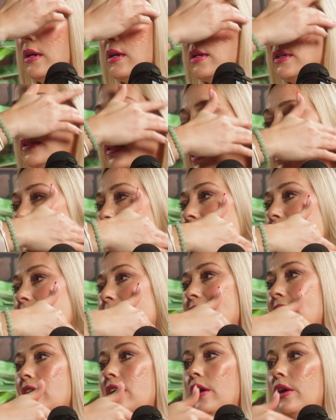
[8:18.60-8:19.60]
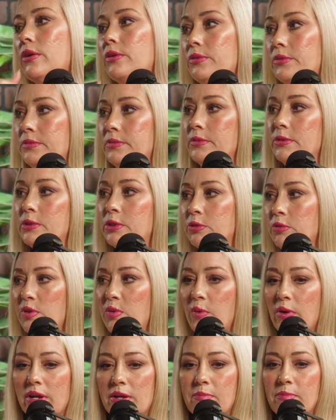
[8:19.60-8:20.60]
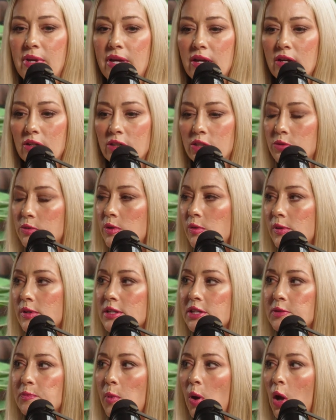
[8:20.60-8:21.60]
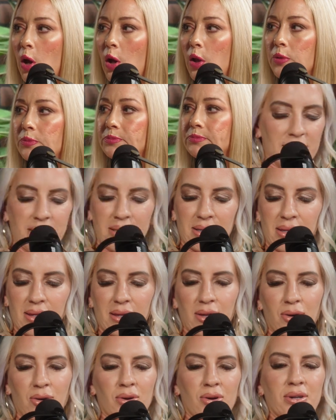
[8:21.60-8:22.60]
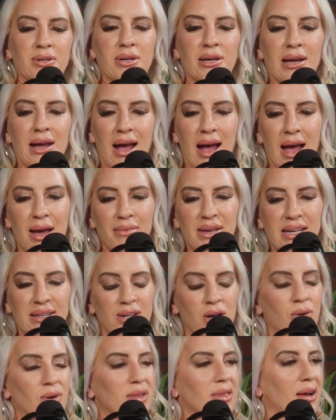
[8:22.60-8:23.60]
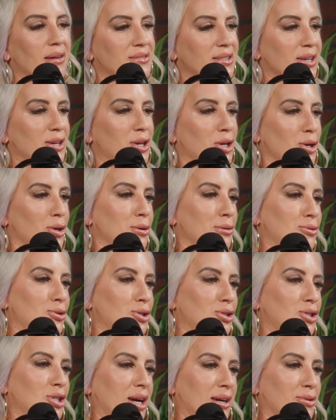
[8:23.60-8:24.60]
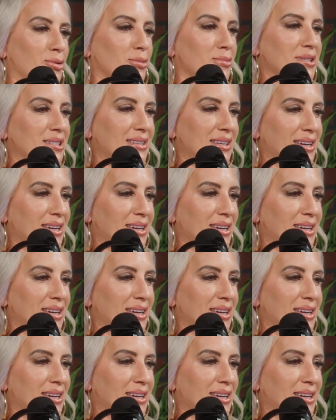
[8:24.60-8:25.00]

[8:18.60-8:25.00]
Size of the ego. Do we want it big or do we want it small? Good Lord. I mean, no one loves a huge, ginormous